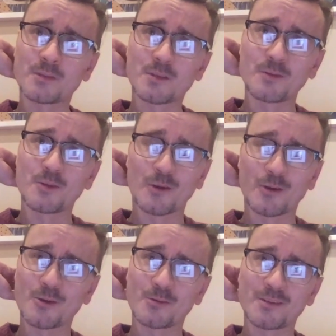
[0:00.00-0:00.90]
some new
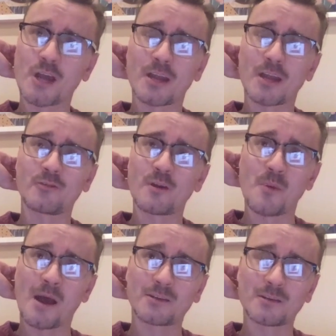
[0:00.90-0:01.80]
recruits in January,
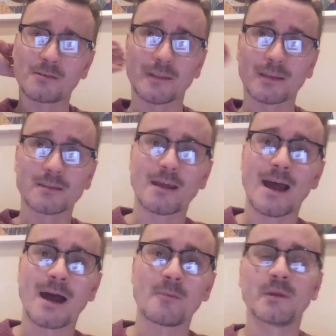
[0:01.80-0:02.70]
but I just don't think it's going
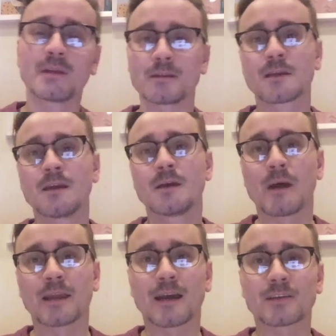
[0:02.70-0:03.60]
to happen because
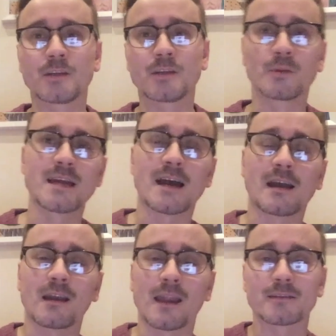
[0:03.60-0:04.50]
Mike Ashley will
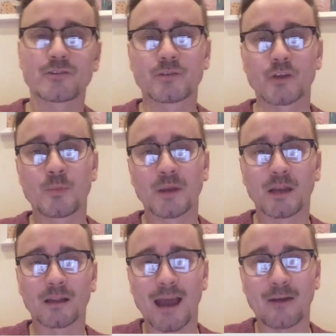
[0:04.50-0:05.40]
dangle that stupid
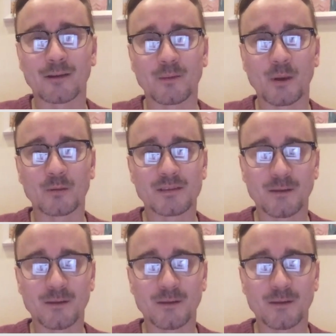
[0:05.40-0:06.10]
little carrot about